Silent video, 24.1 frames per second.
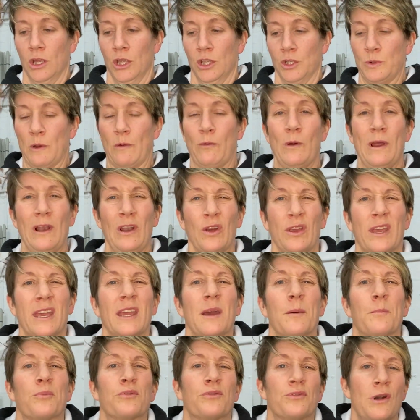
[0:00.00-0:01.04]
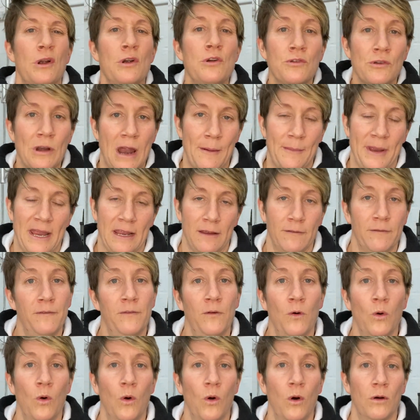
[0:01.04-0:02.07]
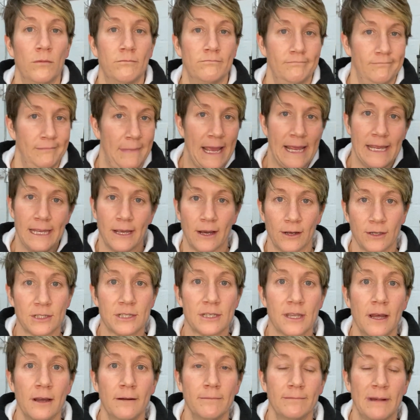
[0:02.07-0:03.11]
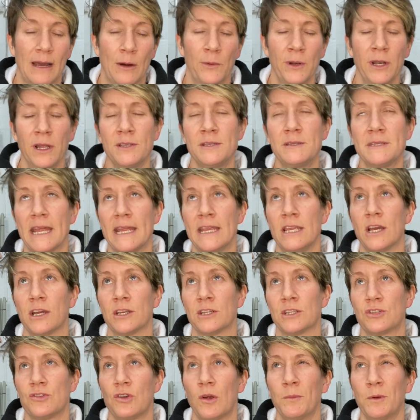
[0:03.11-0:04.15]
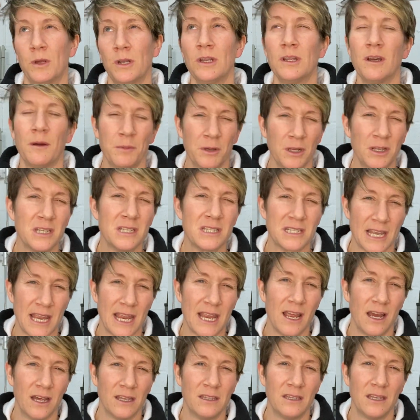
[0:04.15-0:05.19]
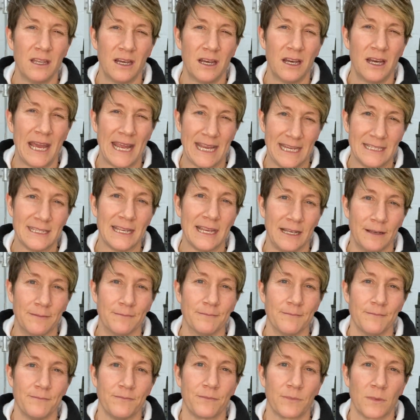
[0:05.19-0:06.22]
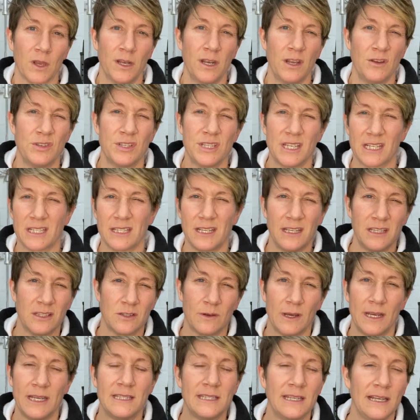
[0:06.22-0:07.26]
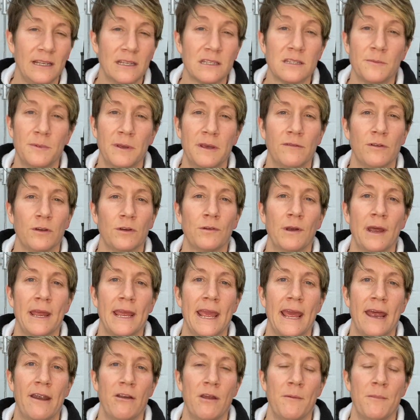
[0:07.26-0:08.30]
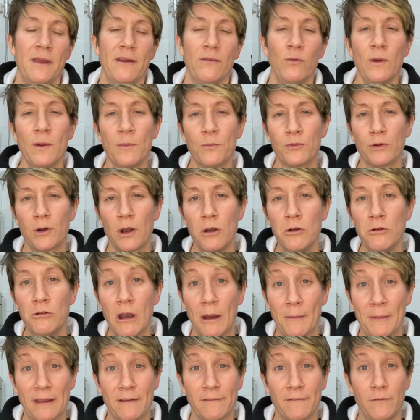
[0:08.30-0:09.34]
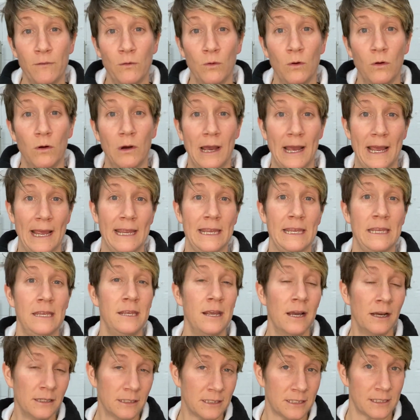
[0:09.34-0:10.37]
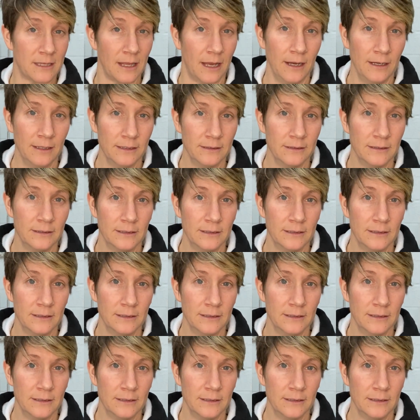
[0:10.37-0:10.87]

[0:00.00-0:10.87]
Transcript: So if we're looking at programming for a youngster, and when I say youngster, I'm gonna say under 18. I know 16 to 18 is a bit of a grey area, but if we're programming for a youngster,